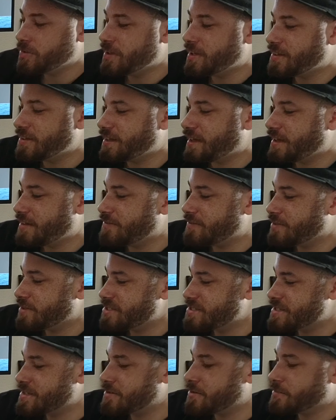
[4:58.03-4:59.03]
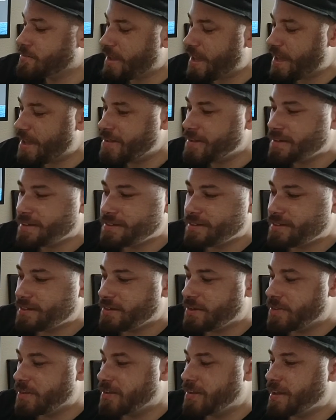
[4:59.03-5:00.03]
do that to every single pad
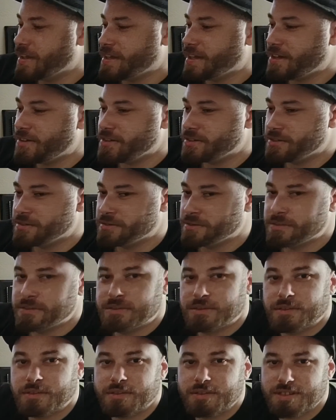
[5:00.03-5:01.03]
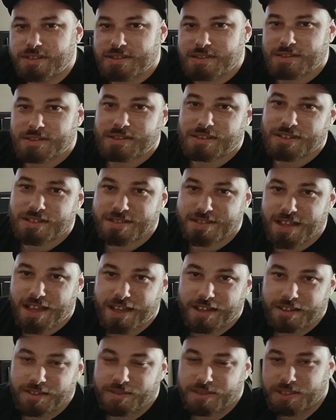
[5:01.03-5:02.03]
until the layout is
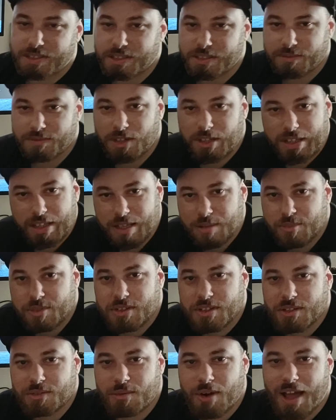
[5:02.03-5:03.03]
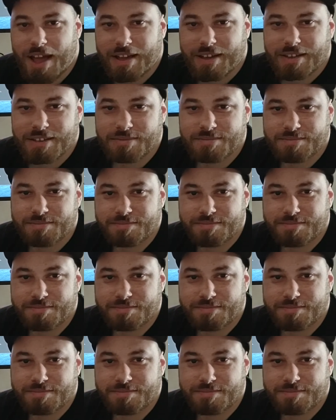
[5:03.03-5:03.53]
that of a default Ableton rack.